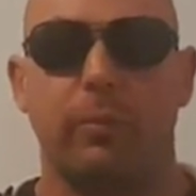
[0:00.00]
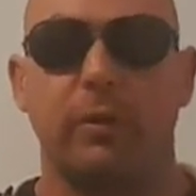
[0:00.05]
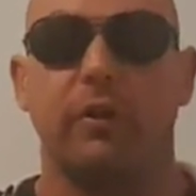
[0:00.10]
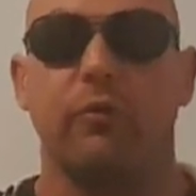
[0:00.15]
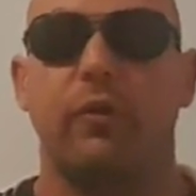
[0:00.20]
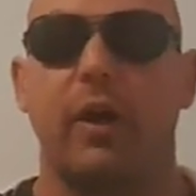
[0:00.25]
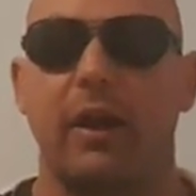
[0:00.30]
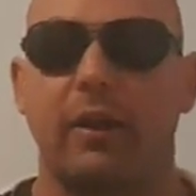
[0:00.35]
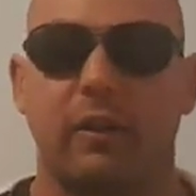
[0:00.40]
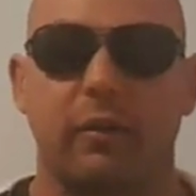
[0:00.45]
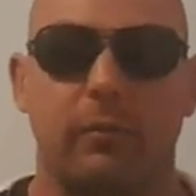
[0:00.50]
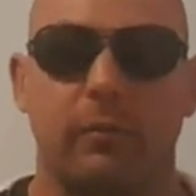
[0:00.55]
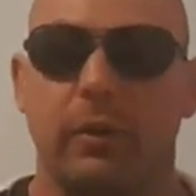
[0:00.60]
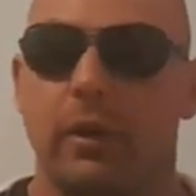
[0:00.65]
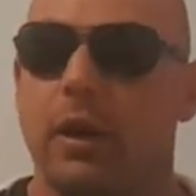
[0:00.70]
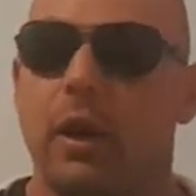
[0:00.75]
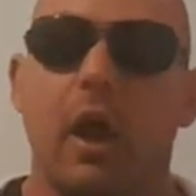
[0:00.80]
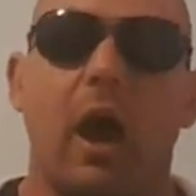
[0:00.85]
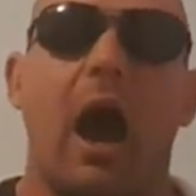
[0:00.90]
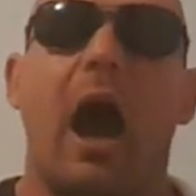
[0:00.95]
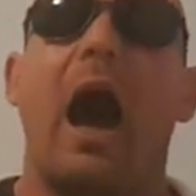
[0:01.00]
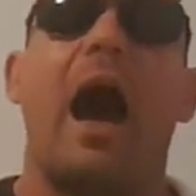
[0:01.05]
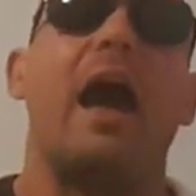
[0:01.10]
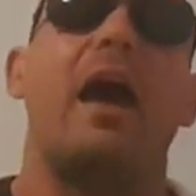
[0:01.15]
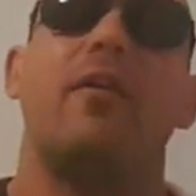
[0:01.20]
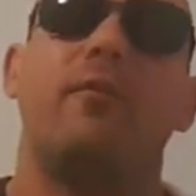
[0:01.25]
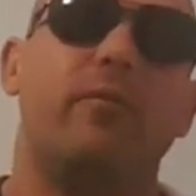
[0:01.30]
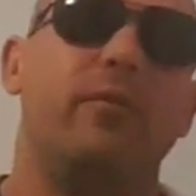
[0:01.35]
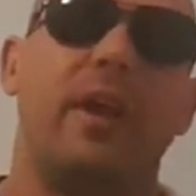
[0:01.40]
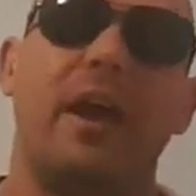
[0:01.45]
But the fact that
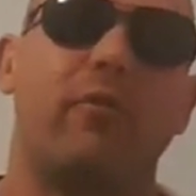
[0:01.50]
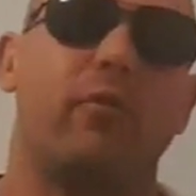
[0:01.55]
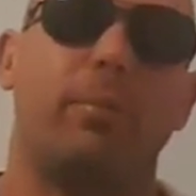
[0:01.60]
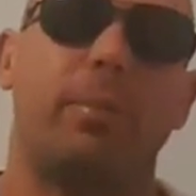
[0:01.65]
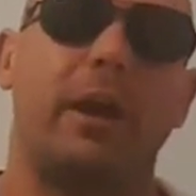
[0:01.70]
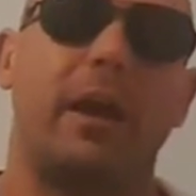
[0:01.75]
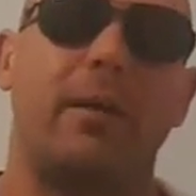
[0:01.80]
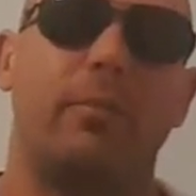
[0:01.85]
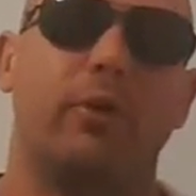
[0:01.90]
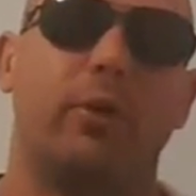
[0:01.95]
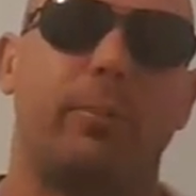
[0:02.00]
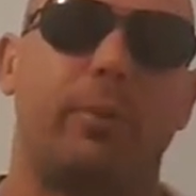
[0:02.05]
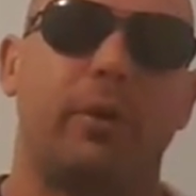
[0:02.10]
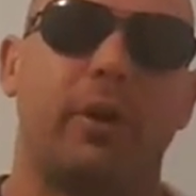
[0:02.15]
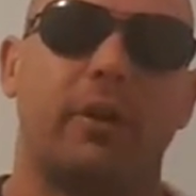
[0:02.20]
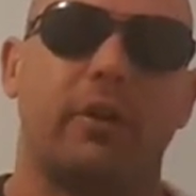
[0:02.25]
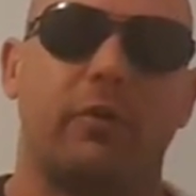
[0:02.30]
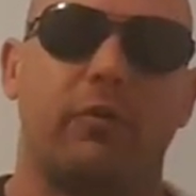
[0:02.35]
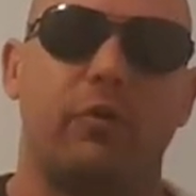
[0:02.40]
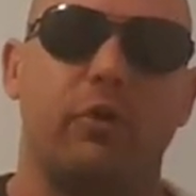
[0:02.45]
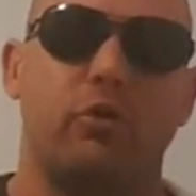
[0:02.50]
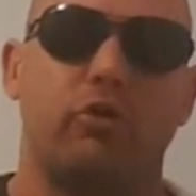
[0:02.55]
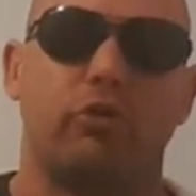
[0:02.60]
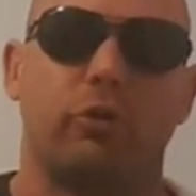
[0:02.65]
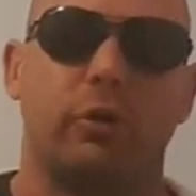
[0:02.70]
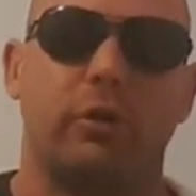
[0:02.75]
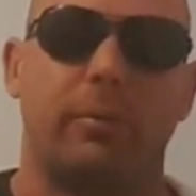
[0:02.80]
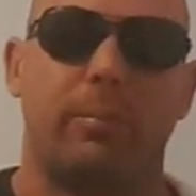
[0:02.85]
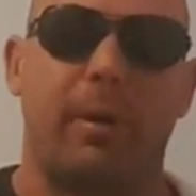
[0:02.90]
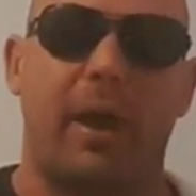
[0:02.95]
I've never been able to predict the
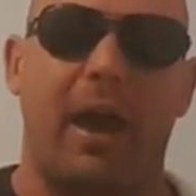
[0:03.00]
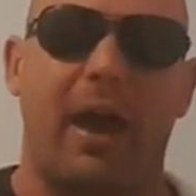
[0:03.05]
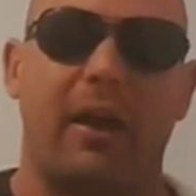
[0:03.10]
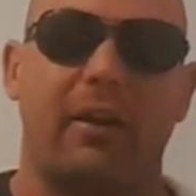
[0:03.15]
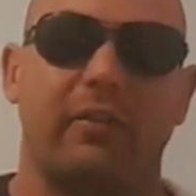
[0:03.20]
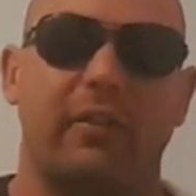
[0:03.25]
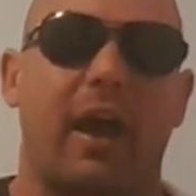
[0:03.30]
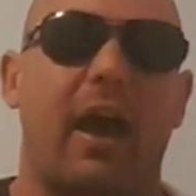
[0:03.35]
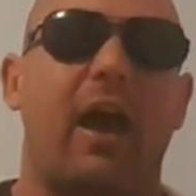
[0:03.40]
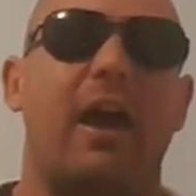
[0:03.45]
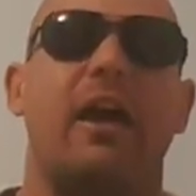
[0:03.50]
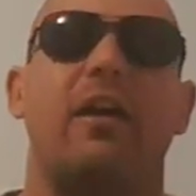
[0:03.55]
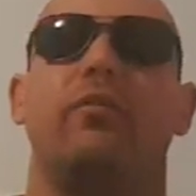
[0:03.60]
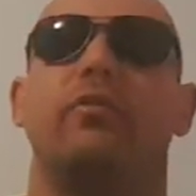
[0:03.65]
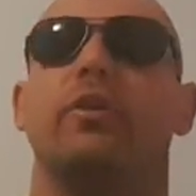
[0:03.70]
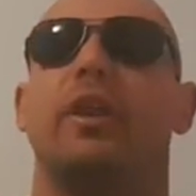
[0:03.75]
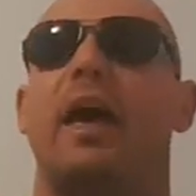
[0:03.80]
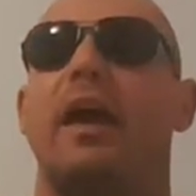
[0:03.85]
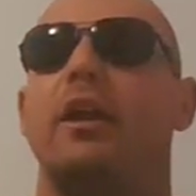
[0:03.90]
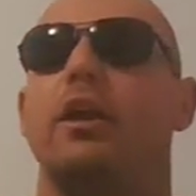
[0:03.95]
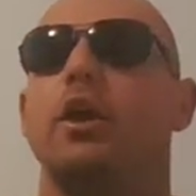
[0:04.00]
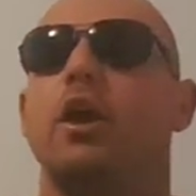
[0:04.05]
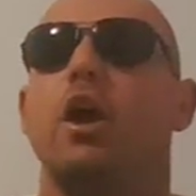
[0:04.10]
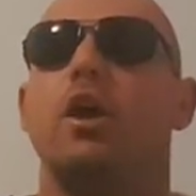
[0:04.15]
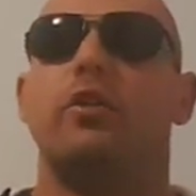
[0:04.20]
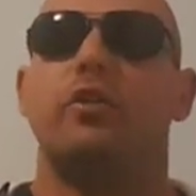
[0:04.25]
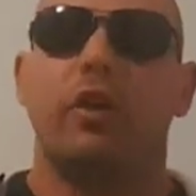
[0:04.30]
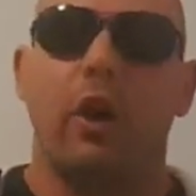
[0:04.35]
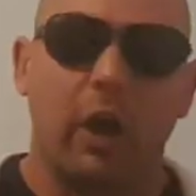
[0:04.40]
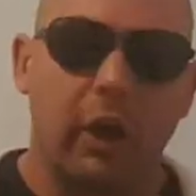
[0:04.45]
future in the past. I have
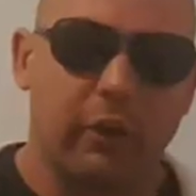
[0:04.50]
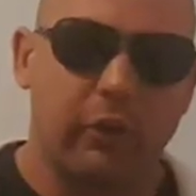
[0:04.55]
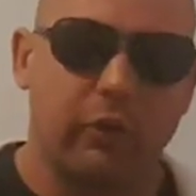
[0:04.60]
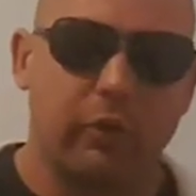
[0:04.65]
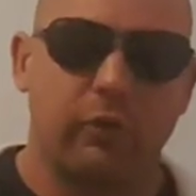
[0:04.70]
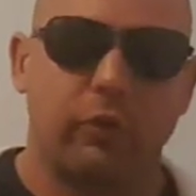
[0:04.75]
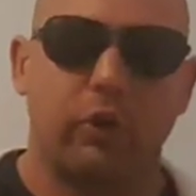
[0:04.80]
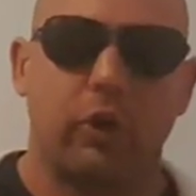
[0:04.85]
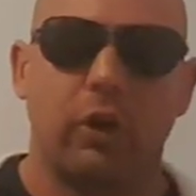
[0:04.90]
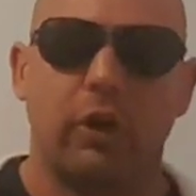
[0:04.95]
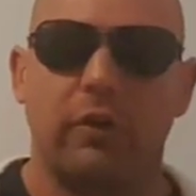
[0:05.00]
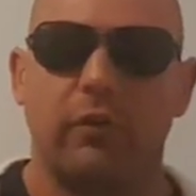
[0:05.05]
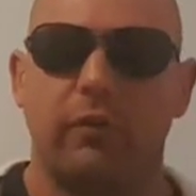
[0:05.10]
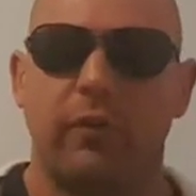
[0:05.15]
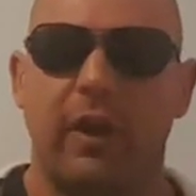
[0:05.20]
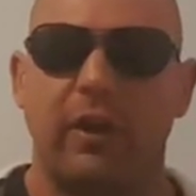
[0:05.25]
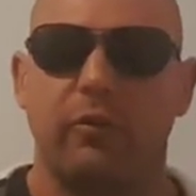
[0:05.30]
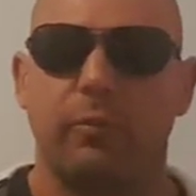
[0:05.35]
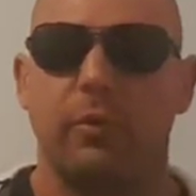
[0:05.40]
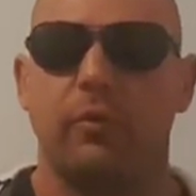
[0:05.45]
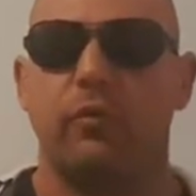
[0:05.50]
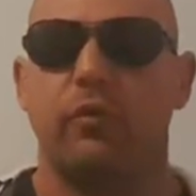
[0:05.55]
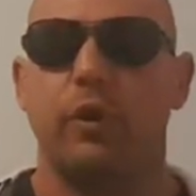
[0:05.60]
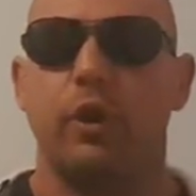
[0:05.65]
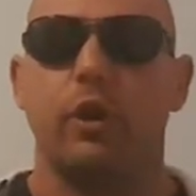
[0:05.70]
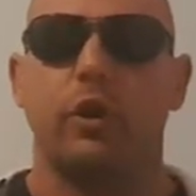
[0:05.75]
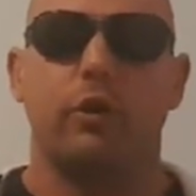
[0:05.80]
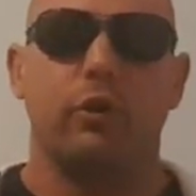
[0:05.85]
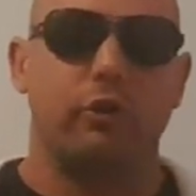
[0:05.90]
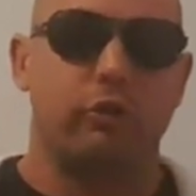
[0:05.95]
let tons of good investment
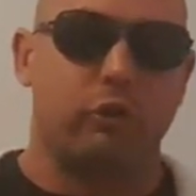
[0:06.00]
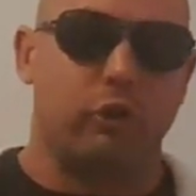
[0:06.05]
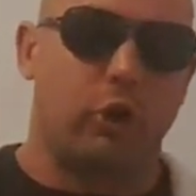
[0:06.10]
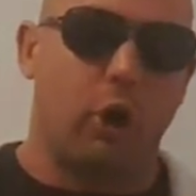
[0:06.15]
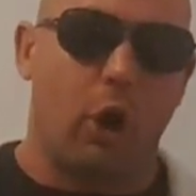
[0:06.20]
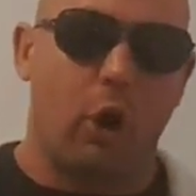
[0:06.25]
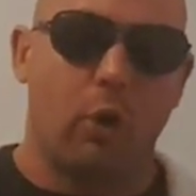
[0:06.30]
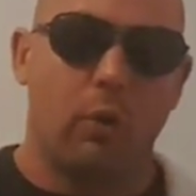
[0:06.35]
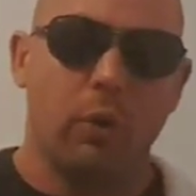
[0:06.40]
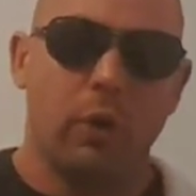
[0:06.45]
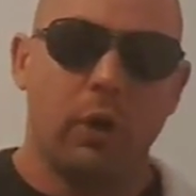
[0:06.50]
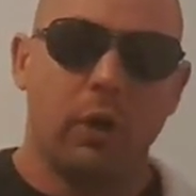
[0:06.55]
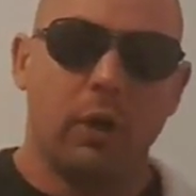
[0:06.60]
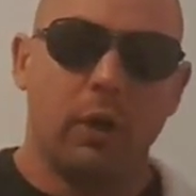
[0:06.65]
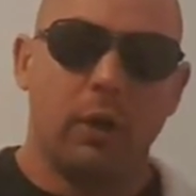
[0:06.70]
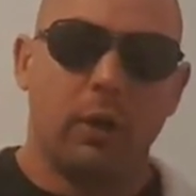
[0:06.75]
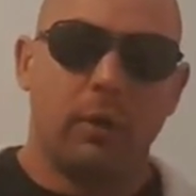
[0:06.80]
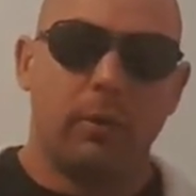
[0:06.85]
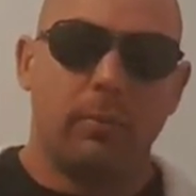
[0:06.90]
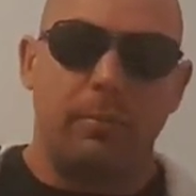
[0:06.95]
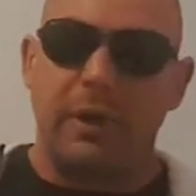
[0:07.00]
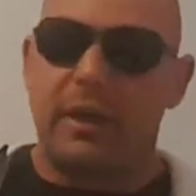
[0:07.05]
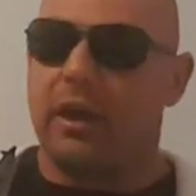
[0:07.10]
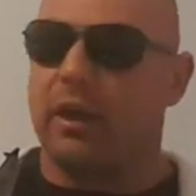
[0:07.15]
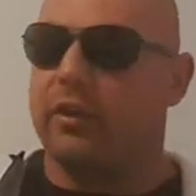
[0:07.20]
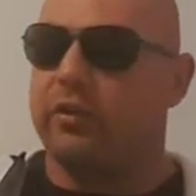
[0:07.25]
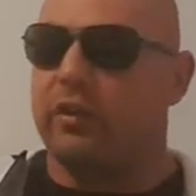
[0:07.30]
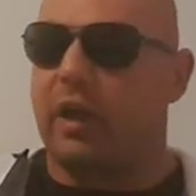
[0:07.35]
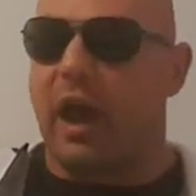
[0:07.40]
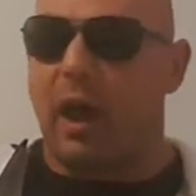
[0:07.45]
vehicles go
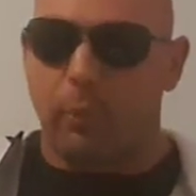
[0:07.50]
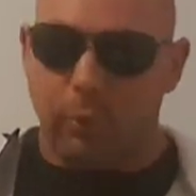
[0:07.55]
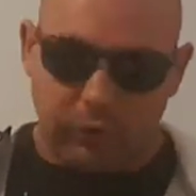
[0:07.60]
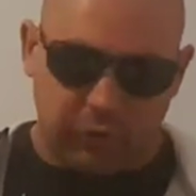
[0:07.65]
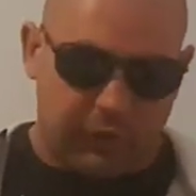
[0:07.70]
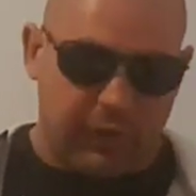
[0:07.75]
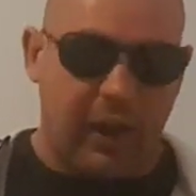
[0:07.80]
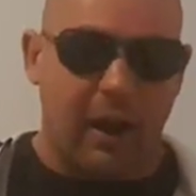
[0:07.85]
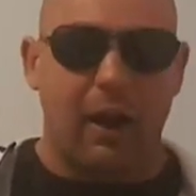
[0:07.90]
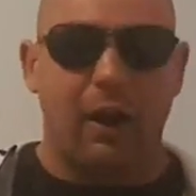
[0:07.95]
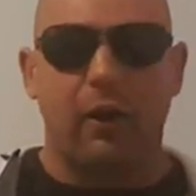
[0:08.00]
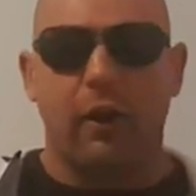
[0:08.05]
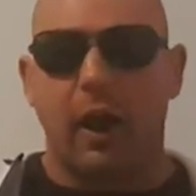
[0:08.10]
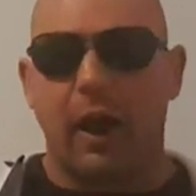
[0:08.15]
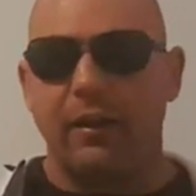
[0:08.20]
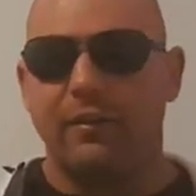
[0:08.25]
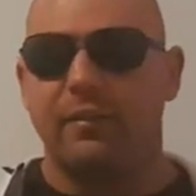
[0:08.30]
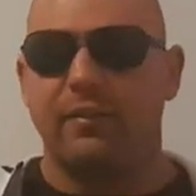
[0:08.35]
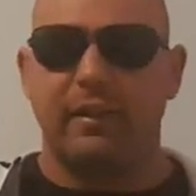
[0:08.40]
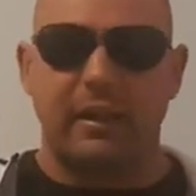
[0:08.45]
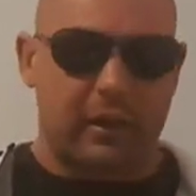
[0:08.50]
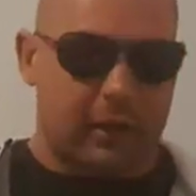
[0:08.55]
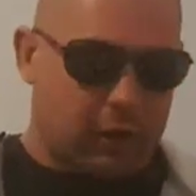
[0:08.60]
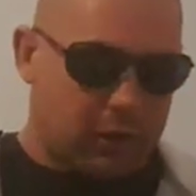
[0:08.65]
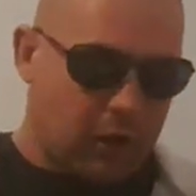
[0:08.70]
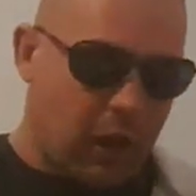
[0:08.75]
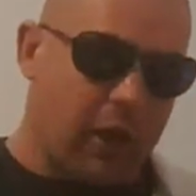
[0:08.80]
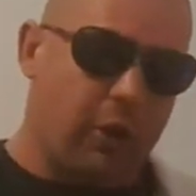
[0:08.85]
because I was there. I seen it.